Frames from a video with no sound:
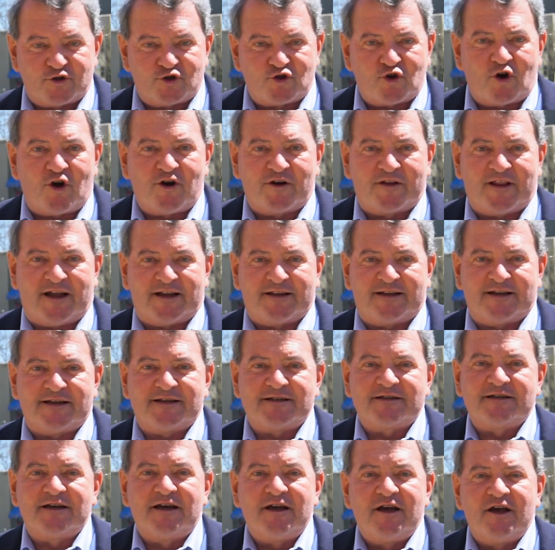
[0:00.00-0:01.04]
strong that
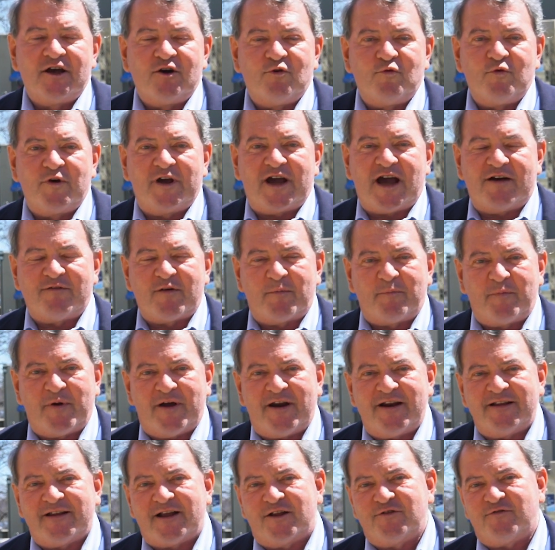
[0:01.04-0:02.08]
is, we have a
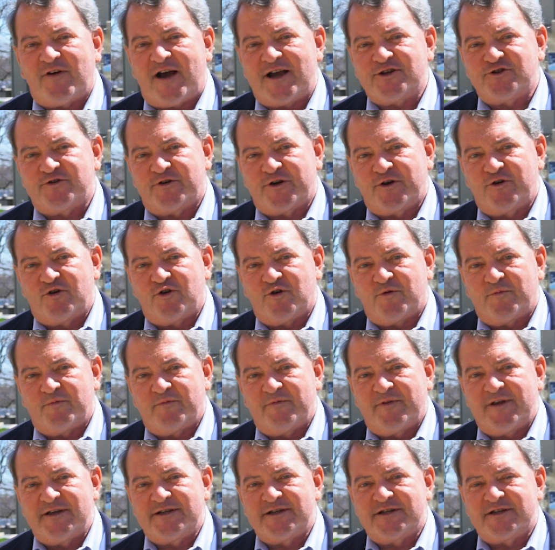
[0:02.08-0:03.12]
parent advisory group.
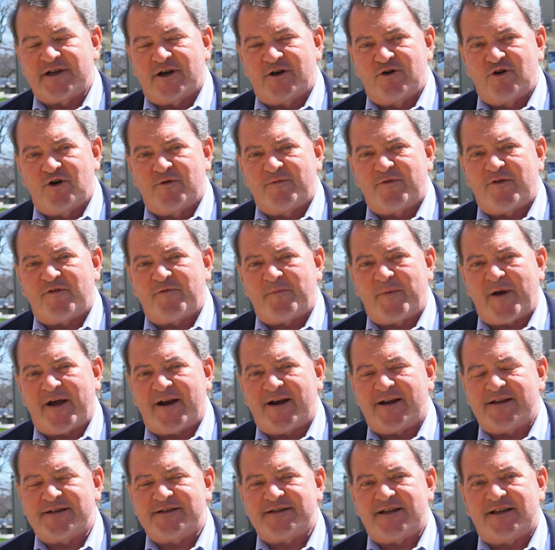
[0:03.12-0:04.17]
This is a group of
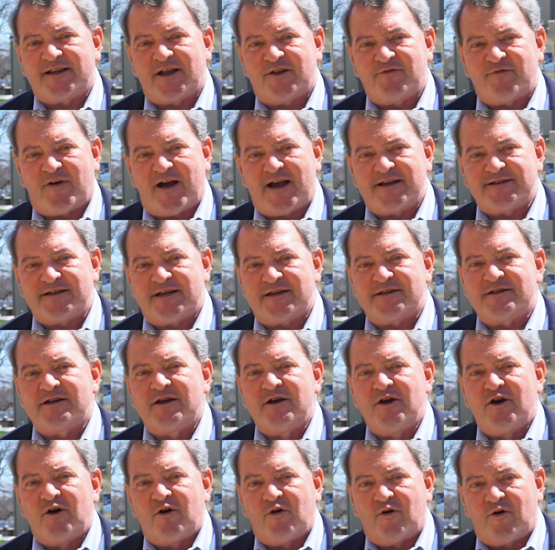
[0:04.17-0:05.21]
parents that advise us
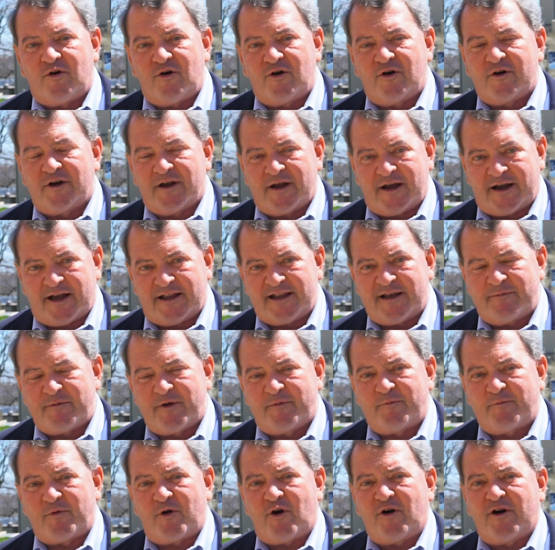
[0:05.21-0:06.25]
on
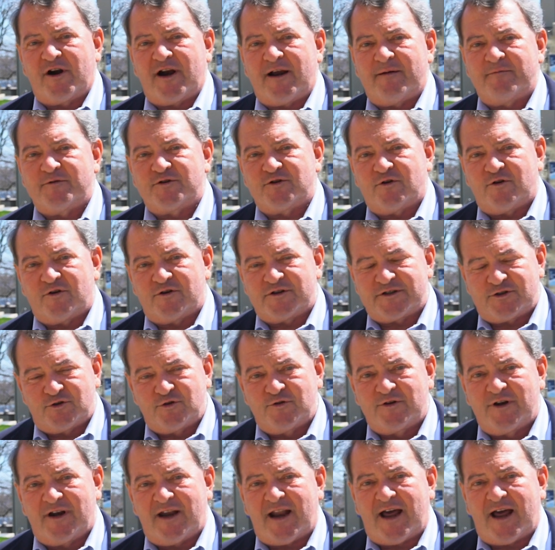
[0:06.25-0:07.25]
academic programs, on student